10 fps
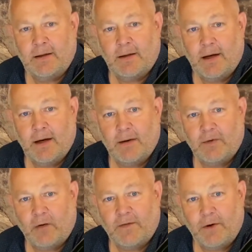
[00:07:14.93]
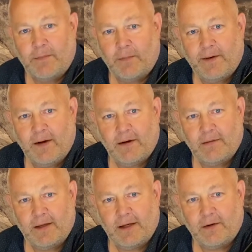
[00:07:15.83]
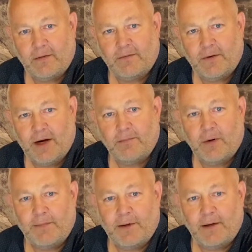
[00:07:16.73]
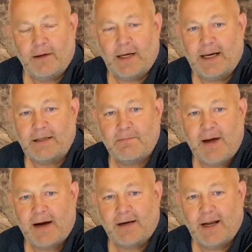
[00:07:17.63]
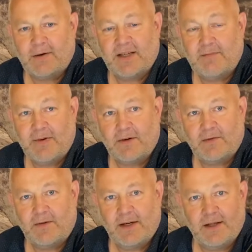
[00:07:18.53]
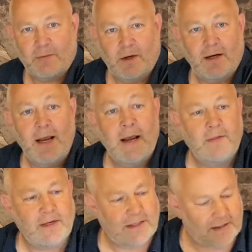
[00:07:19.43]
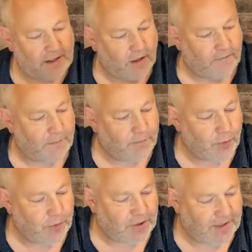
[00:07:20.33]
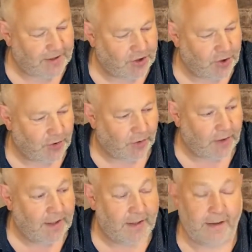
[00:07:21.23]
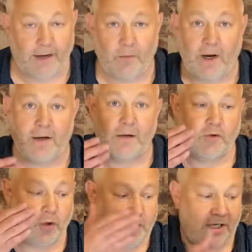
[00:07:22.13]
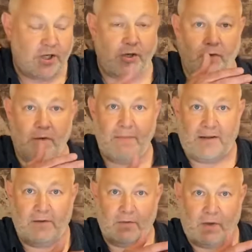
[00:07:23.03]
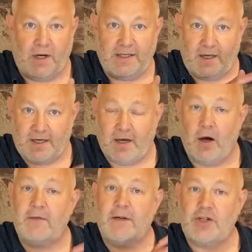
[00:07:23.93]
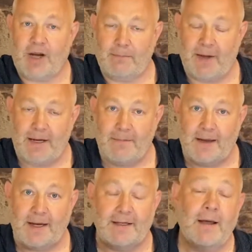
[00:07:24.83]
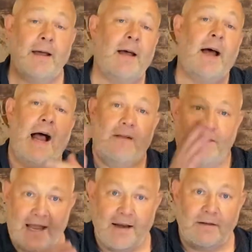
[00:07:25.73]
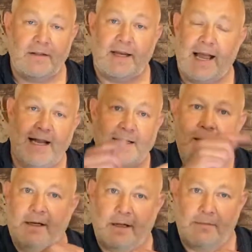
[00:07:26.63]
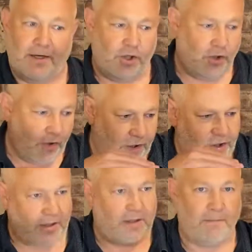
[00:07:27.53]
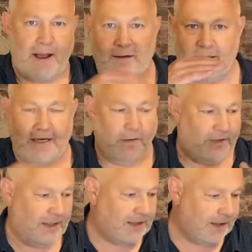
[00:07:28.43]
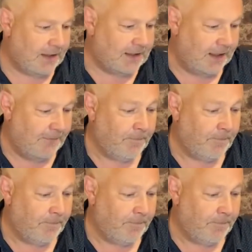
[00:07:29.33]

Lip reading: Got very popular, then it got very unpopular, and it's back now. £7.50 this one. This is Cava Brut Nature. Now, when traditional method wines like Cava and Champagne are made, at the end they add in a little bit of sugar just to balance out the acidity.